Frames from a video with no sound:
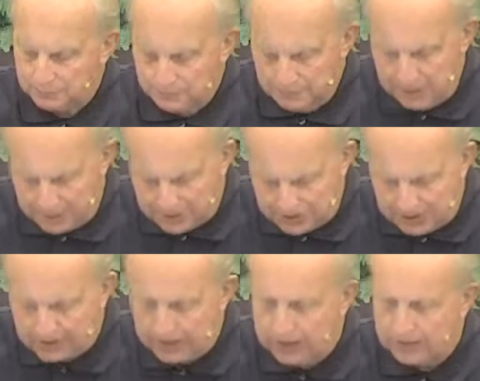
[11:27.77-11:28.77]
Mount
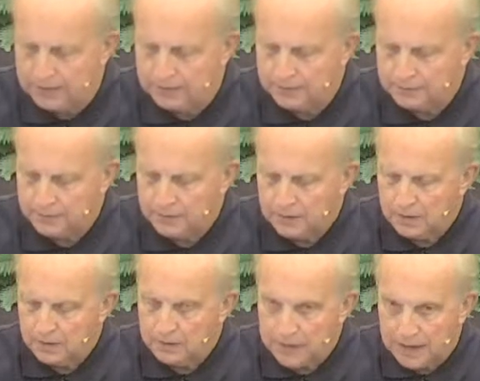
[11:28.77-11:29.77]
Sinai,
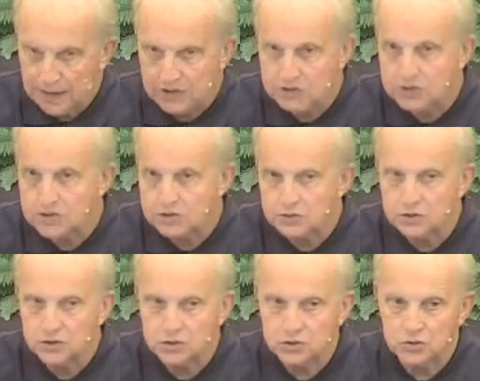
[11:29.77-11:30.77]
the exodus of
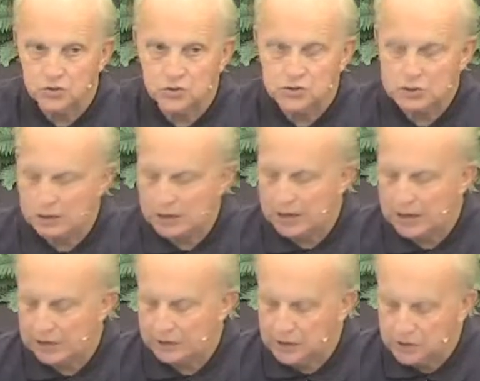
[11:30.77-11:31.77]
the Jews
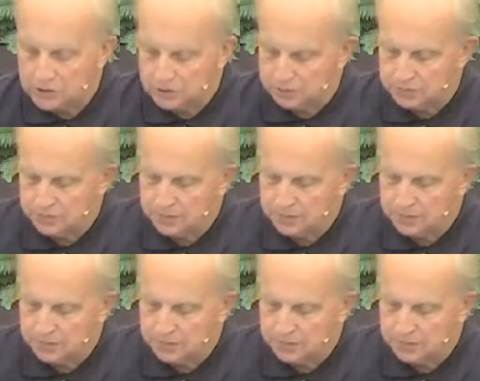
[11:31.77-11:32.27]
out of Egypt,